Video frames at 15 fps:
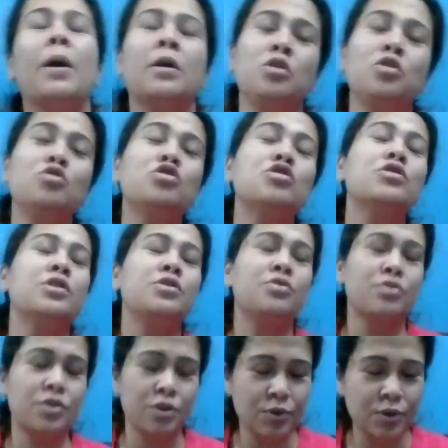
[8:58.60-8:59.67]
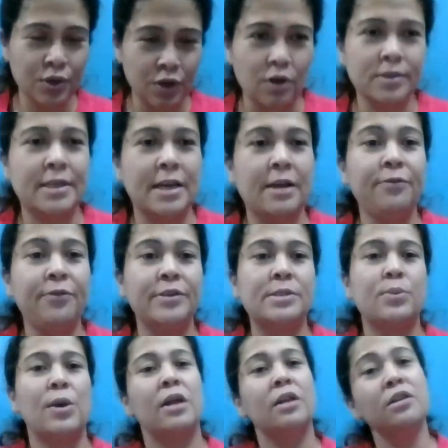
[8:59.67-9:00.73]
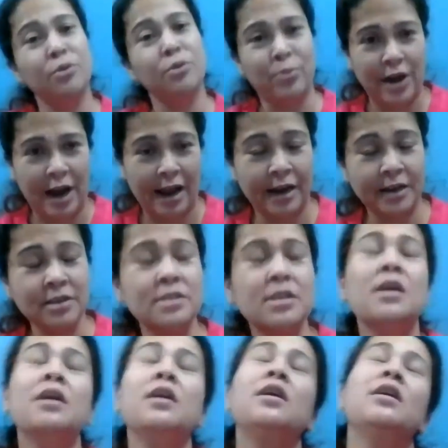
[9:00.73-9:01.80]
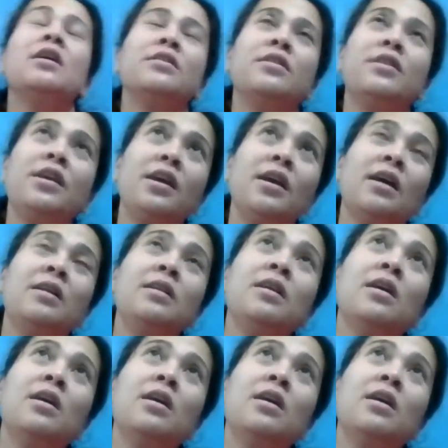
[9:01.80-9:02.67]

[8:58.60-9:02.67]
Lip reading: You should introduce yourself as well, the brand. Then,